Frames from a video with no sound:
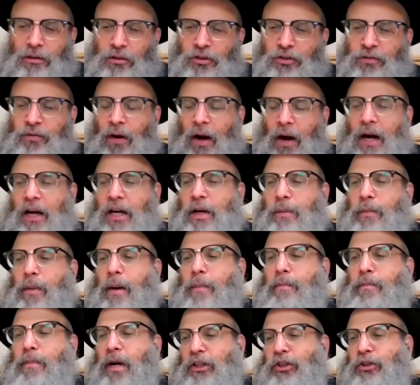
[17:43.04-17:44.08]
Sfardim are
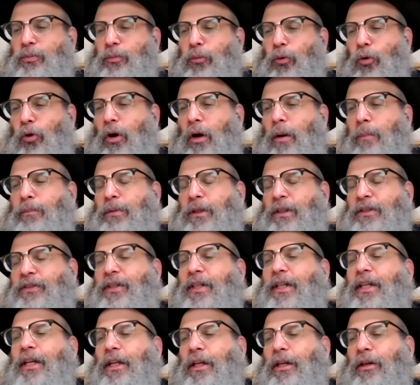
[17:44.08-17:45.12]
much more
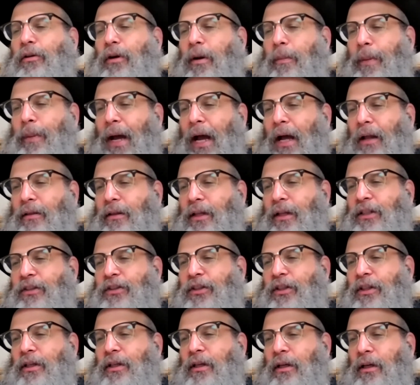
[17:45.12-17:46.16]
particular about these uh,